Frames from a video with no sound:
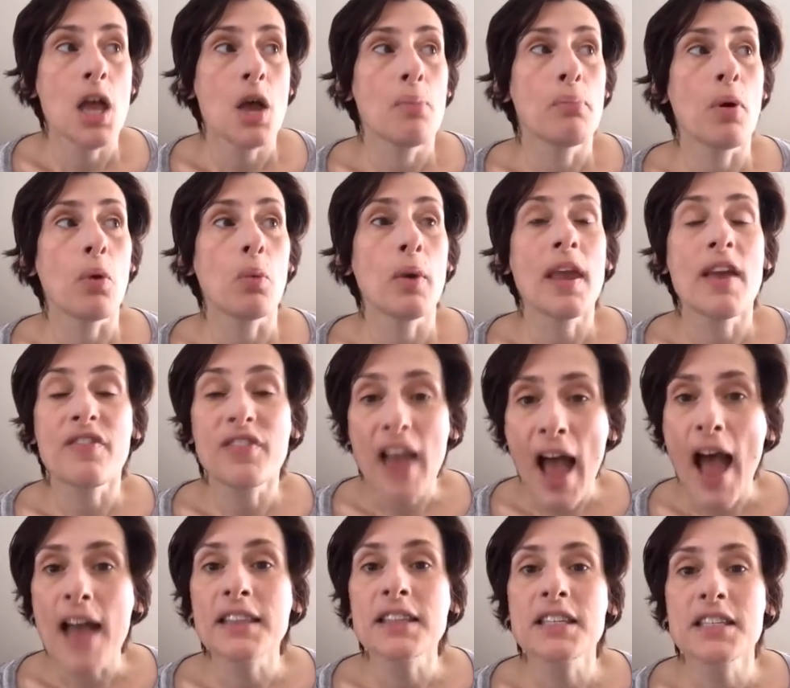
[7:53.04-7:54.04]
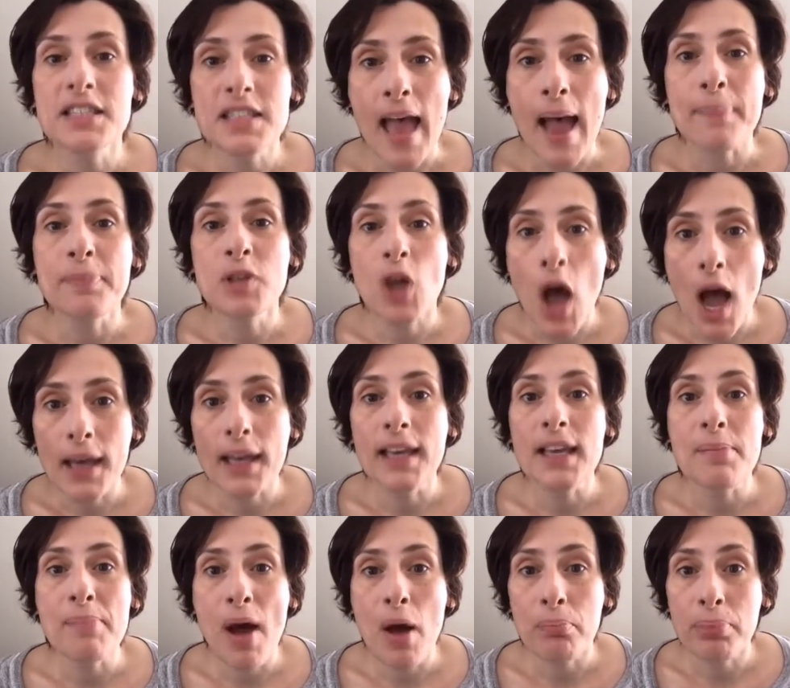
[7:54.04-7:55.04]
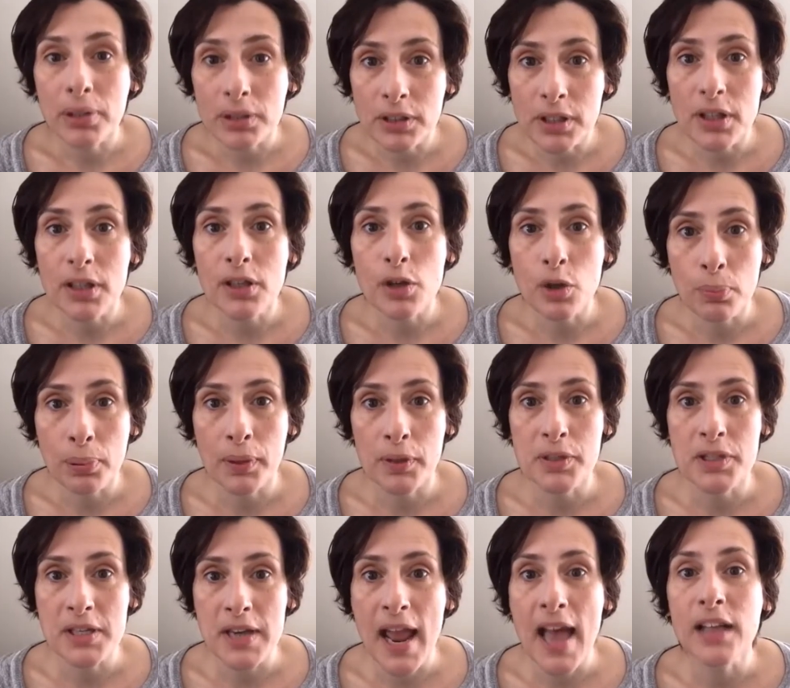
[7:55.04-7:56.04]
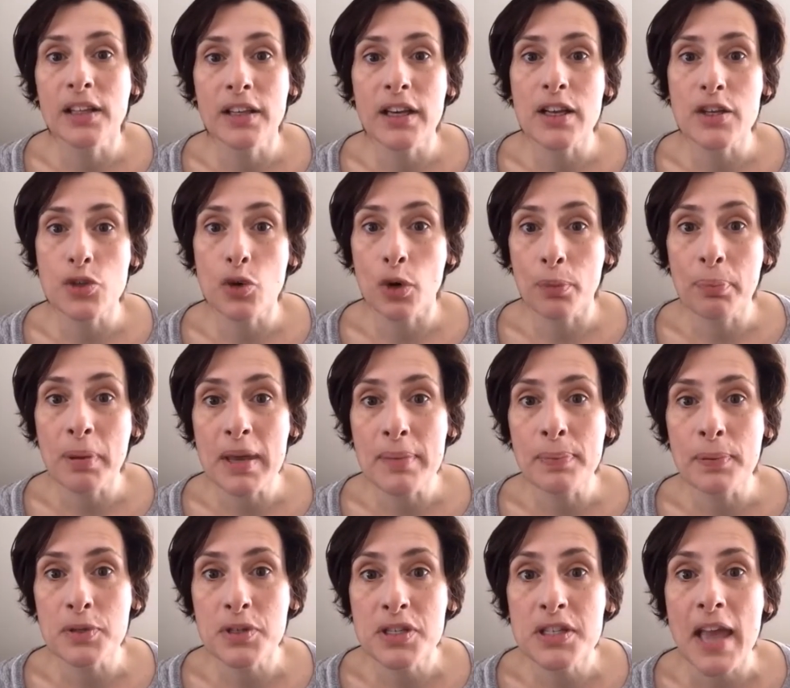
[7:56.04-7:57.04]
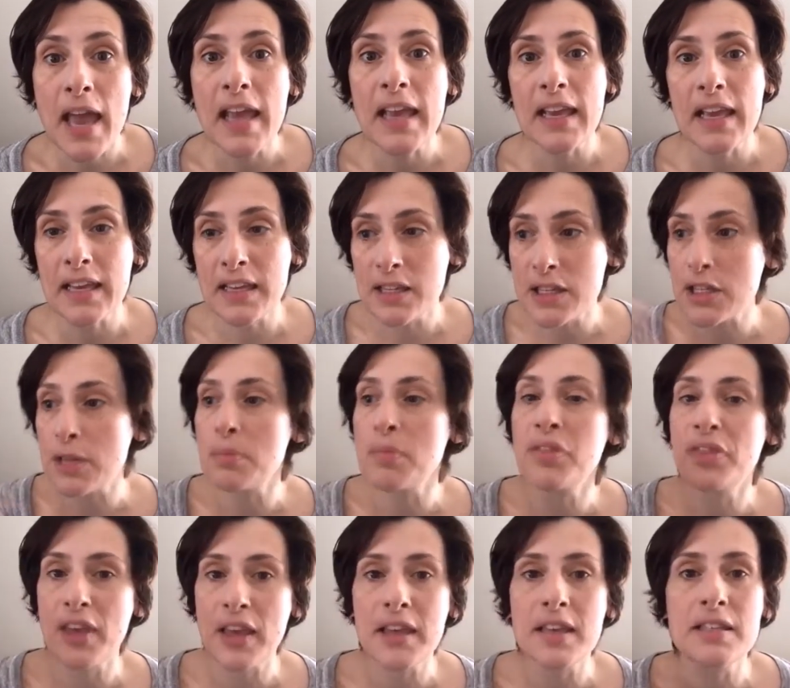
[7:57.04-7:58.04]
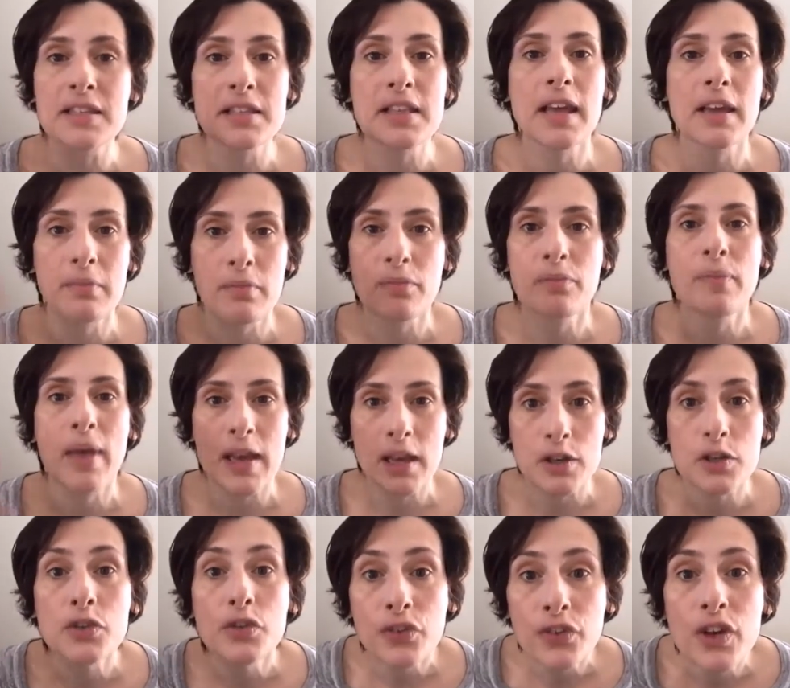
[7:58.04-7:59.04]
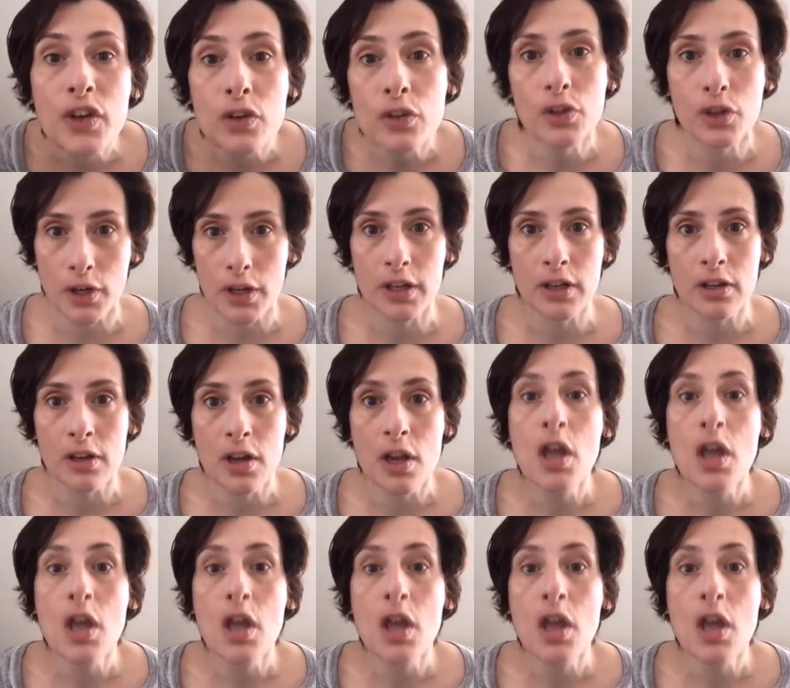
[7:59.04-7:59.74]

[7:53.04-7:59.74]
But we have got to stop talking about political personalities or people saying some things that make us feel good.